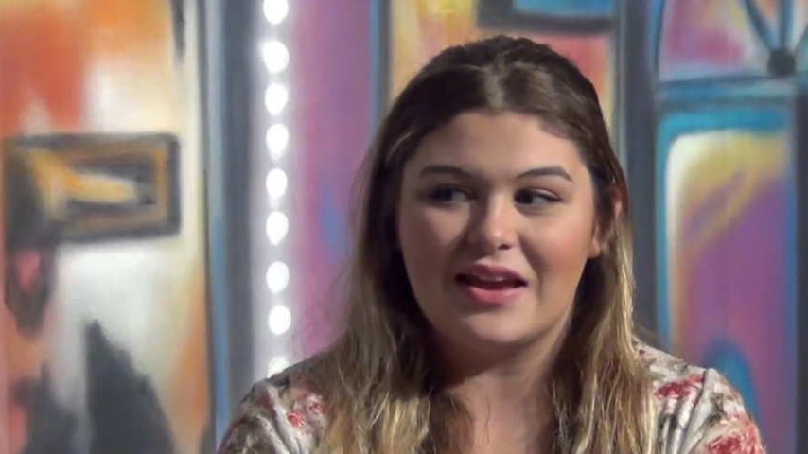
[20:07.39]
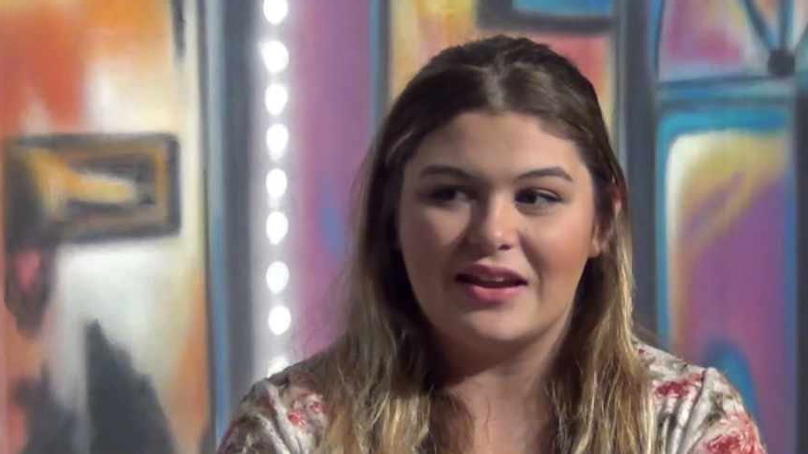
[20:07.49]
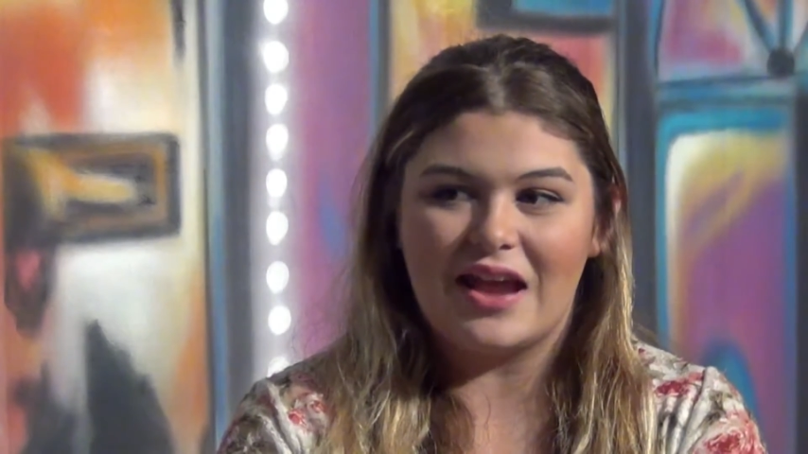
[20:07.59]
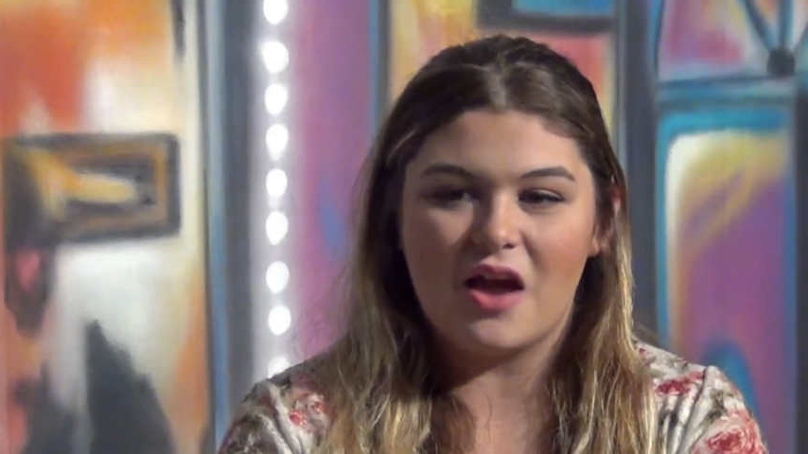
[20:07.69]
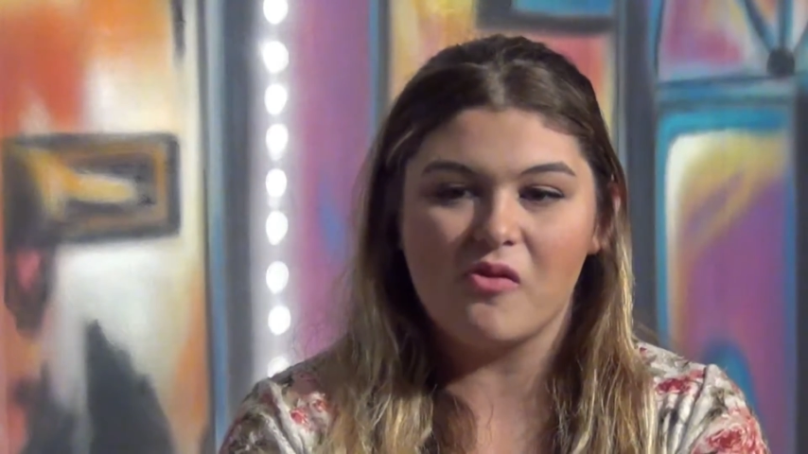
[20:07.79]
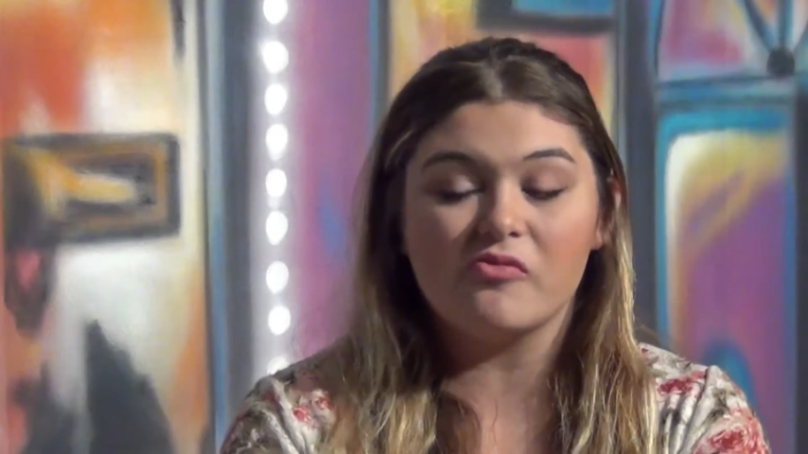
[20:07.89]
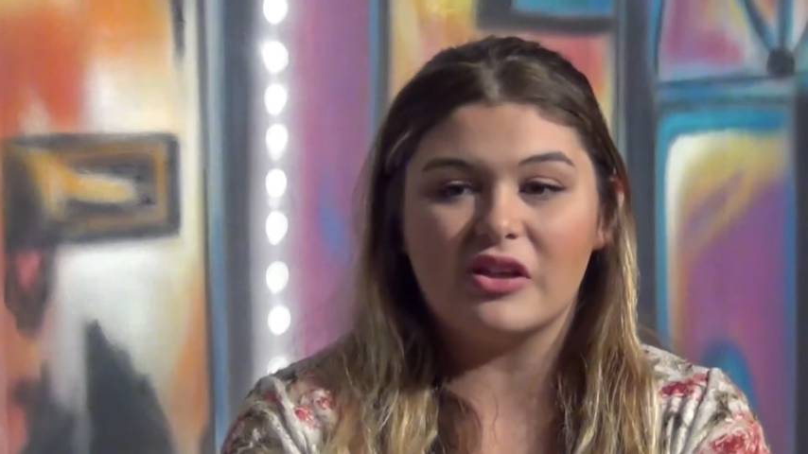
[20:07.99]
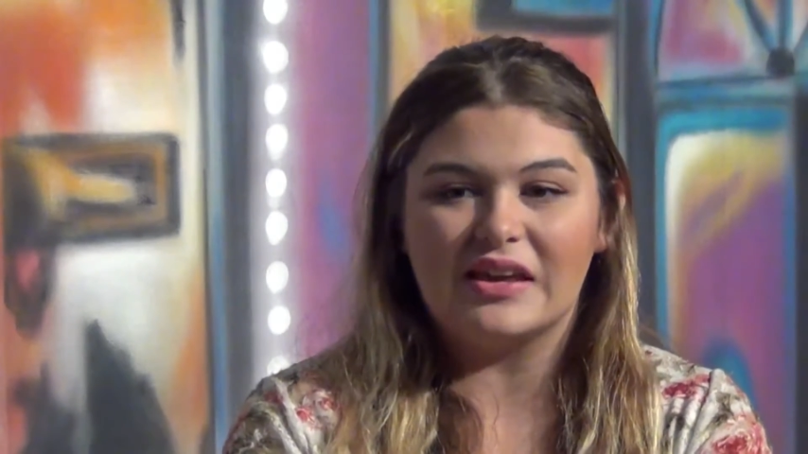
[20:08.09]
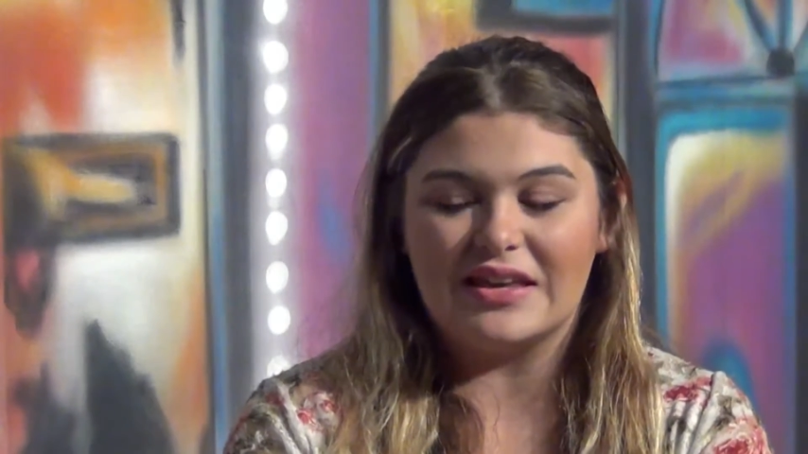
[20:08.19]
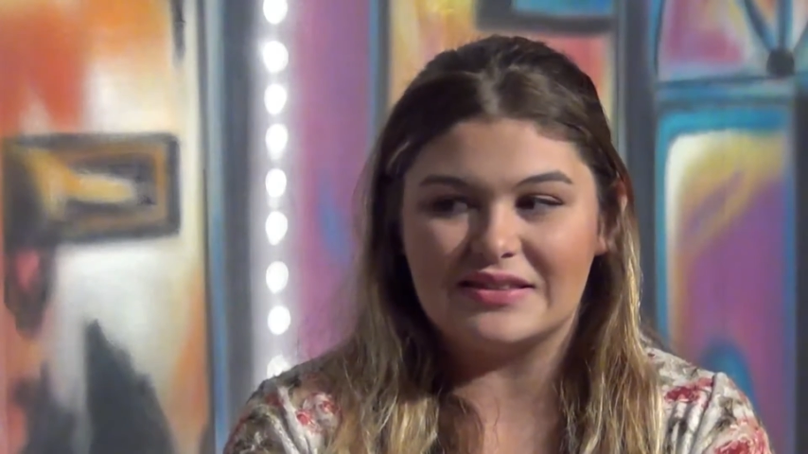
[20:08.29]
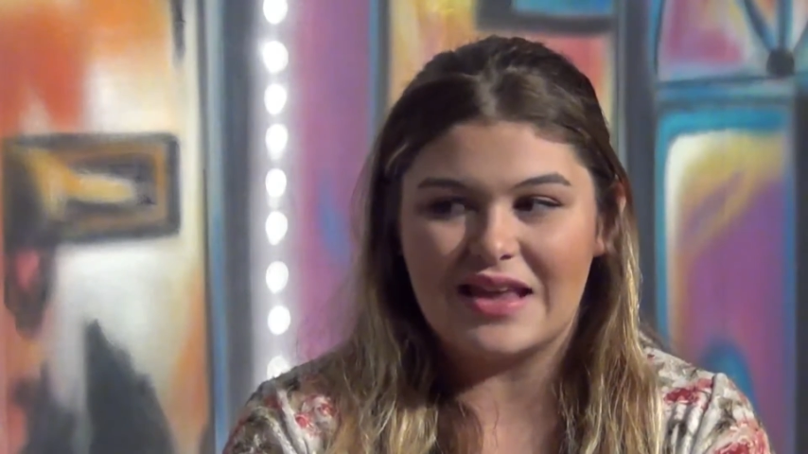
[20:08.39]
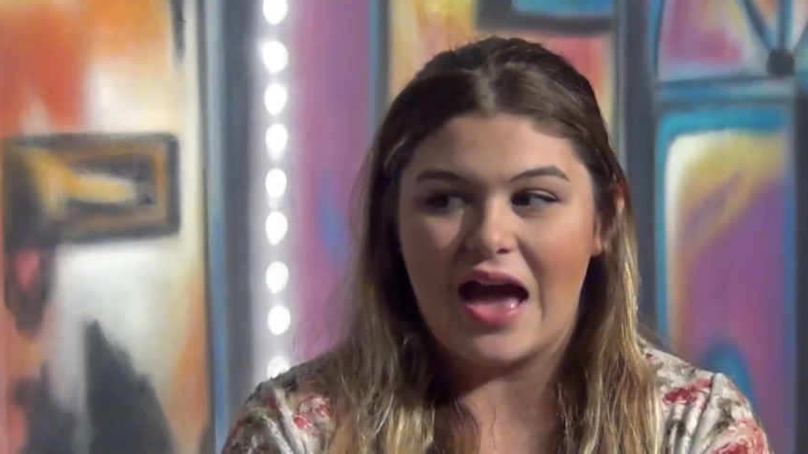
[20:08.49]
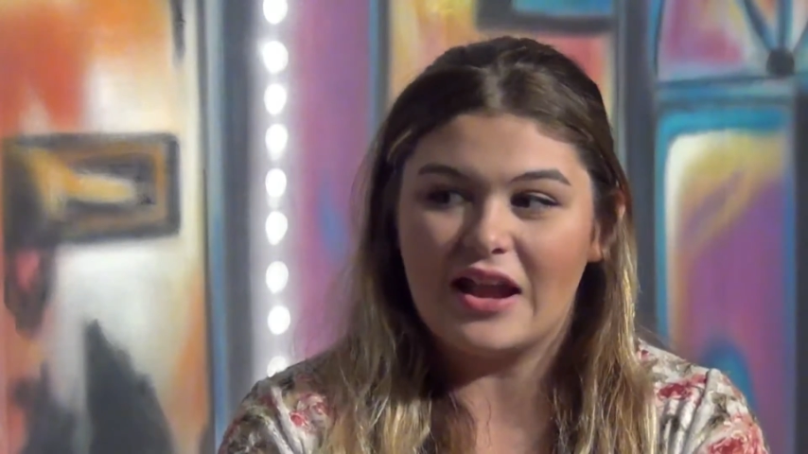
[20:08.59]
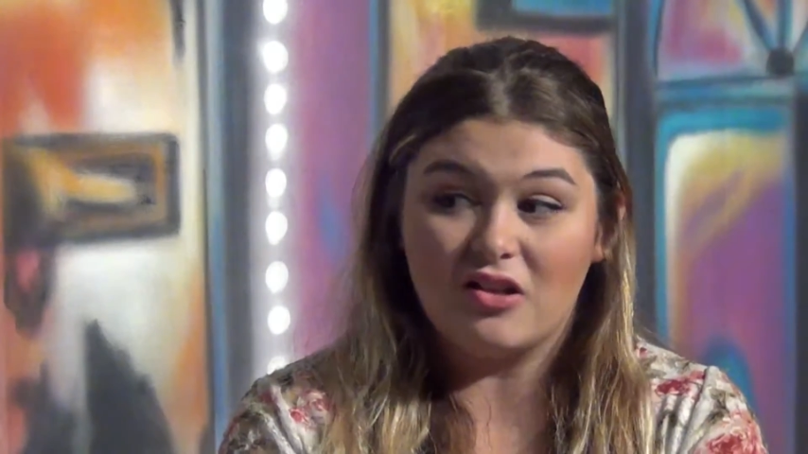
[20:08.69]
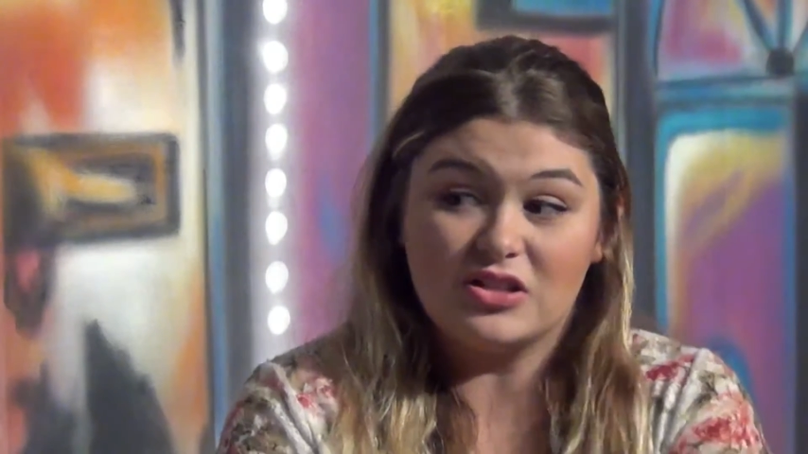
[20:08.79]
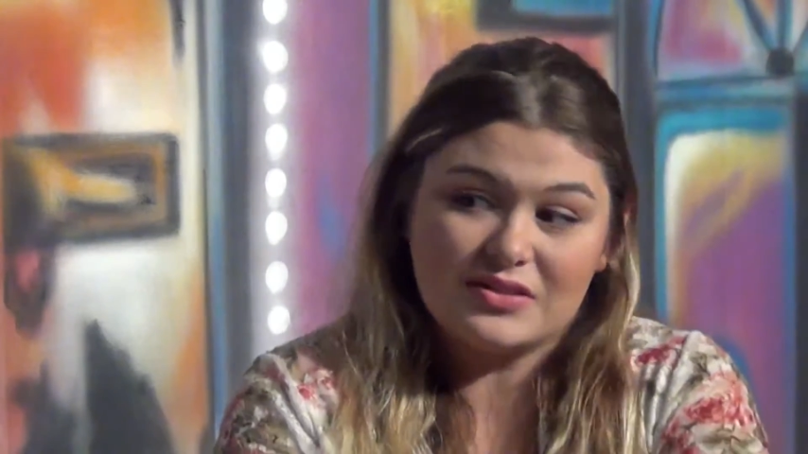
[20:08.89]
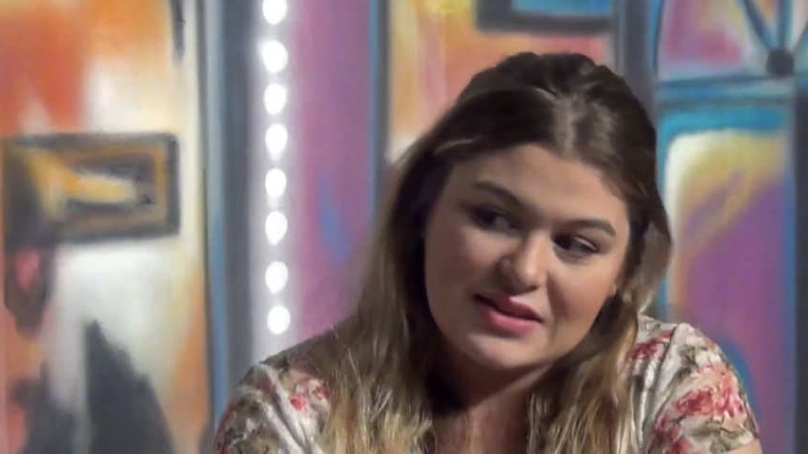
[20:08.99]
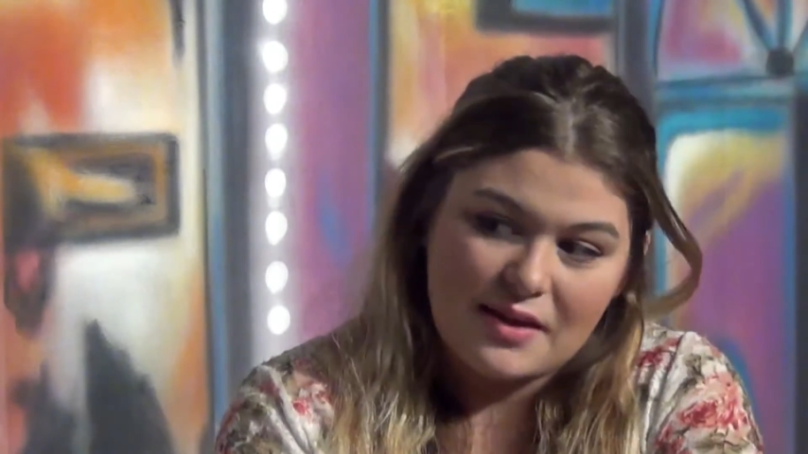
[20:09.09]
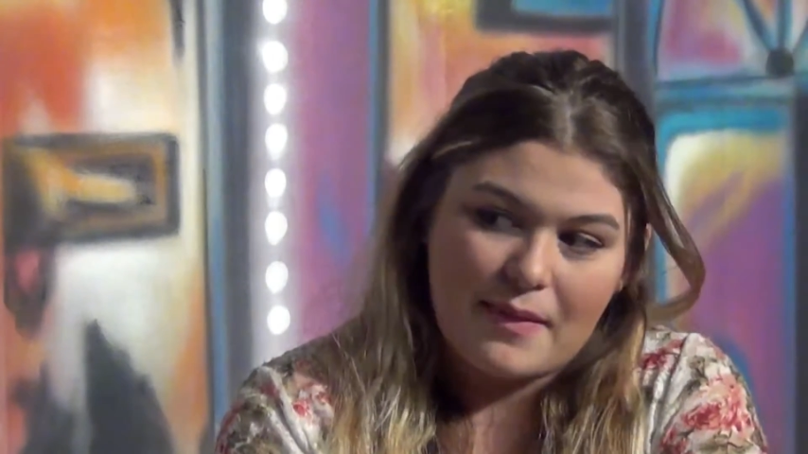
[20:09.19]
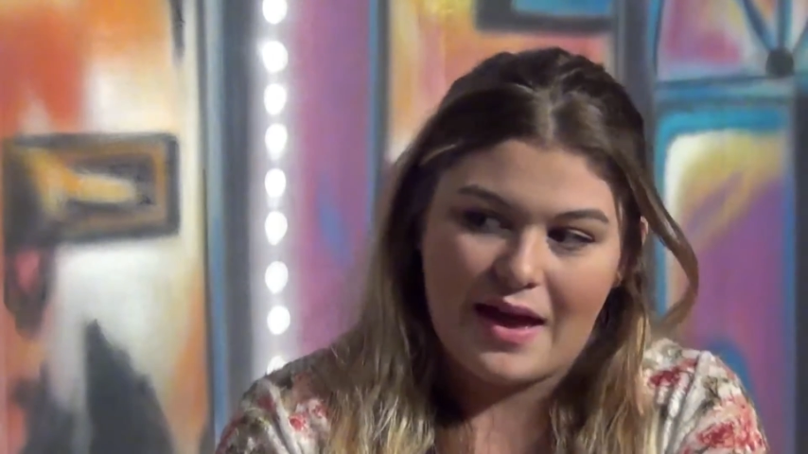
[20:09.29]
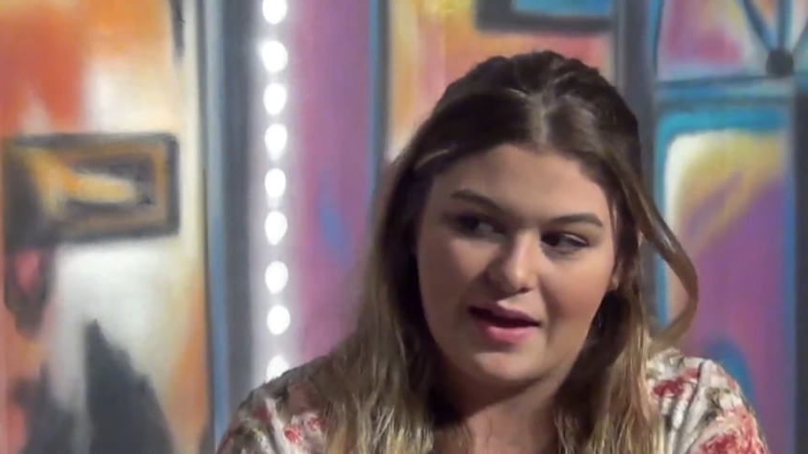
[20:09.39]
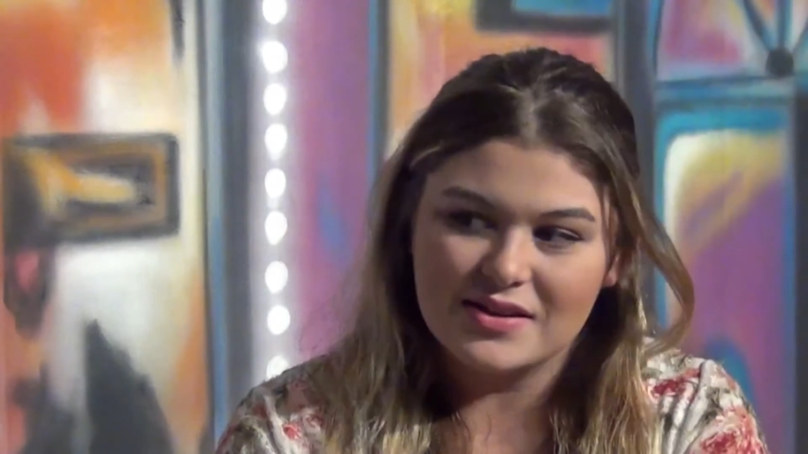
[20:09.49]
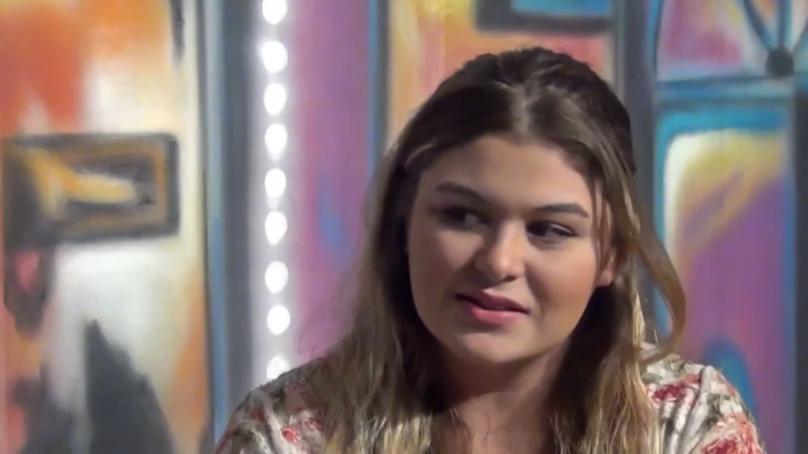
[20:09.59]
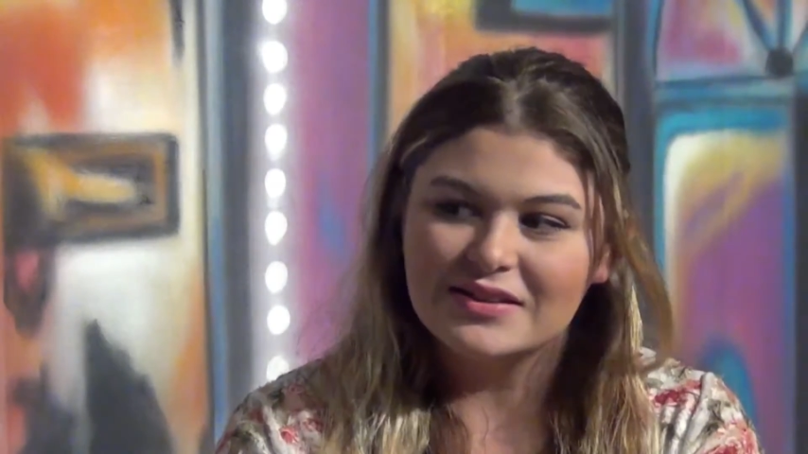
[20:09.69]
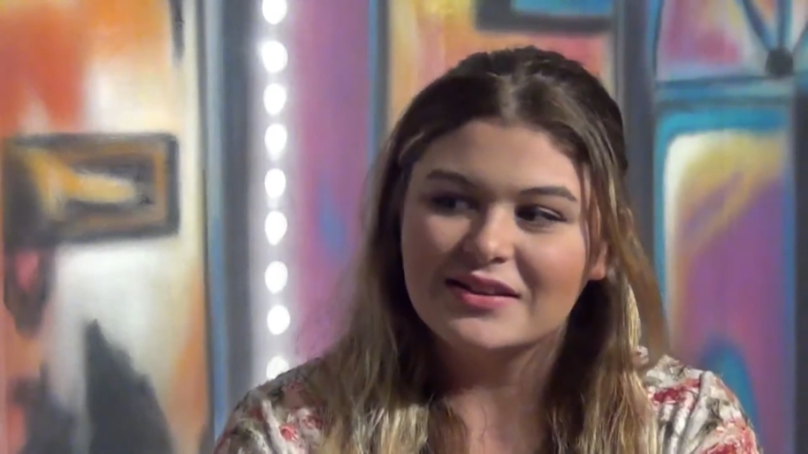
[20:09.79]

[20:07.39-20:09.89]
and I won't really get sad. I'll just stay mad.